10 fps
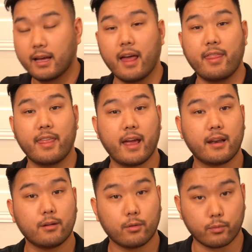and
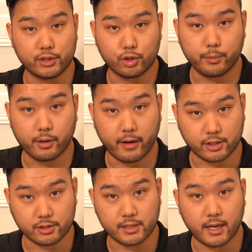then resume your
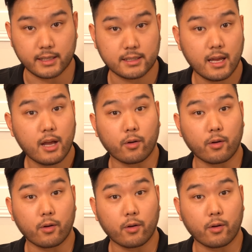exercise.